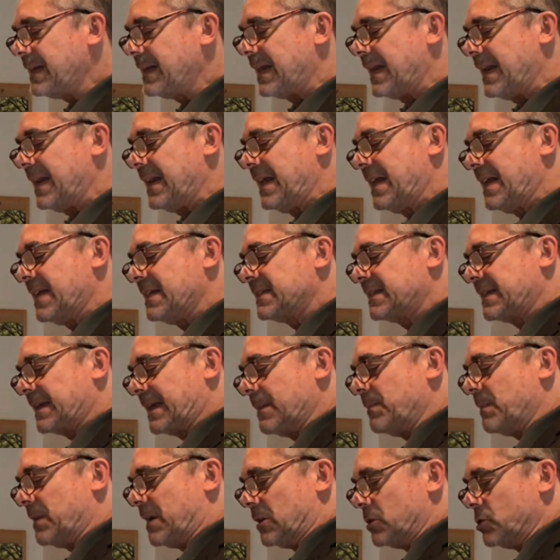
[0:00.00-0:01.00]
in his
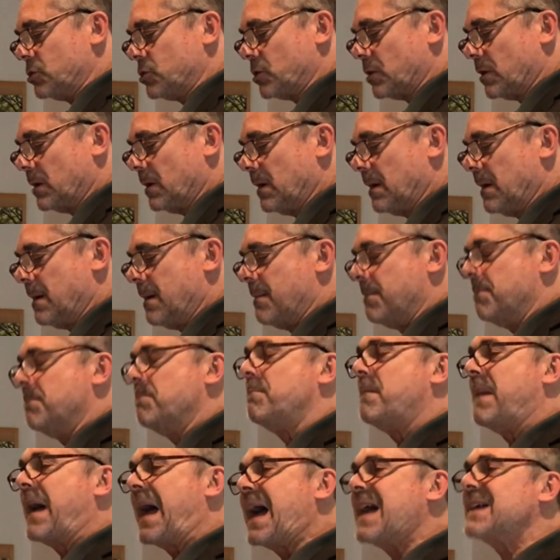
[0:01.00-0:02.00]
image,
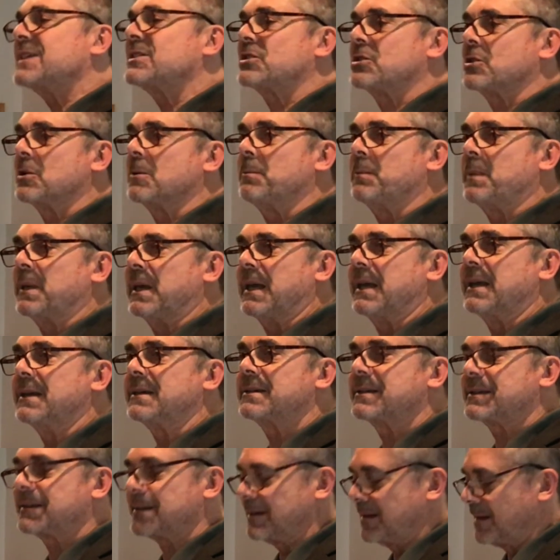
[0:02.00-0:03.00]

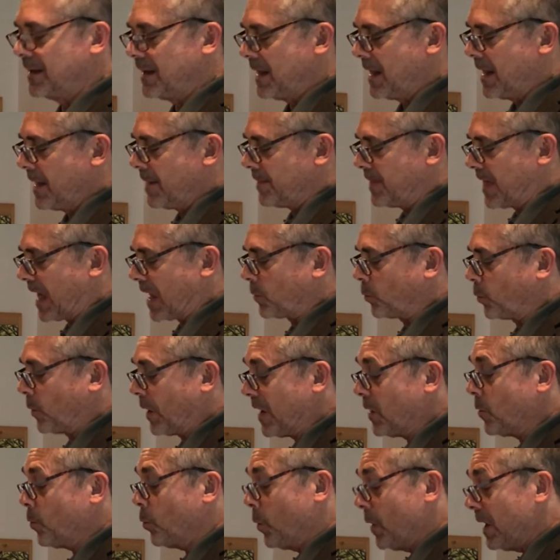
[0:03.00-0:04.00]
masterpiece that we
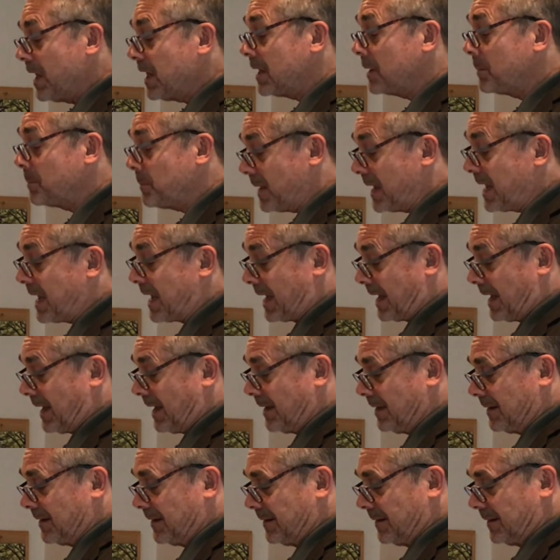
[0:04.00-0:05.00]
will be
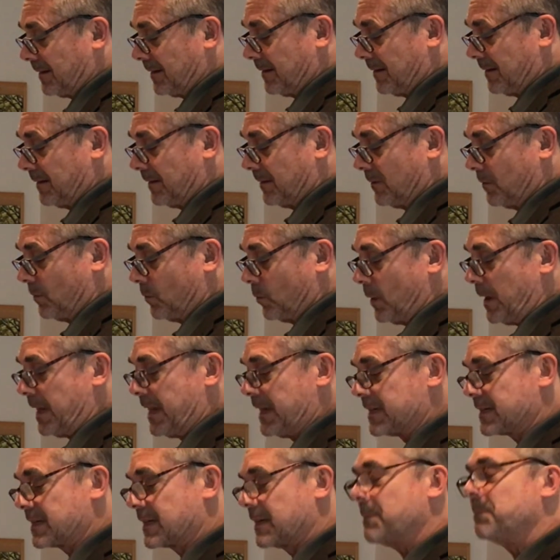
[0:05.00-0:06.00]
when he
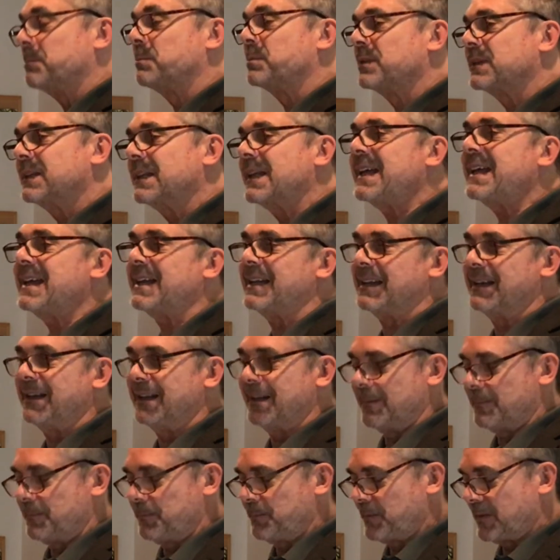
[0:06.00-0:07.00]
has completed
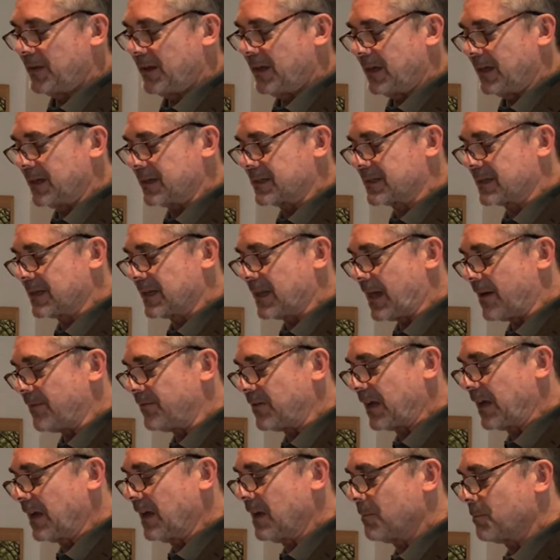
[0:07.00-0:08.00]
his
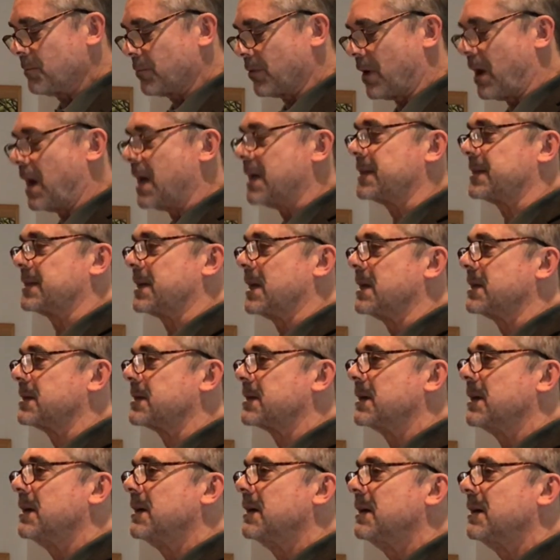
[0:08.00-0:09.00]
loving process
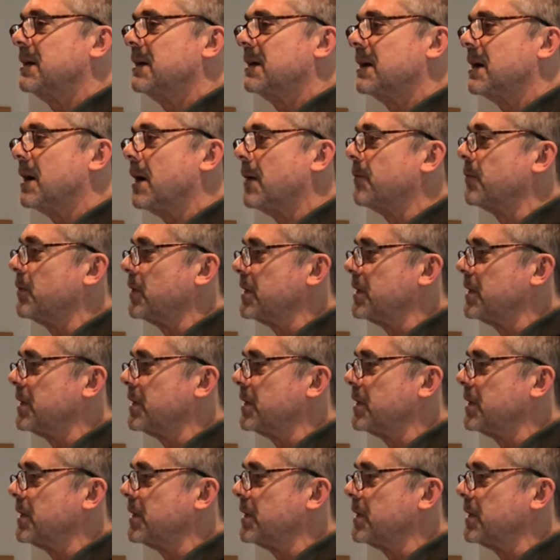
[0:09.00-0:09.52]
of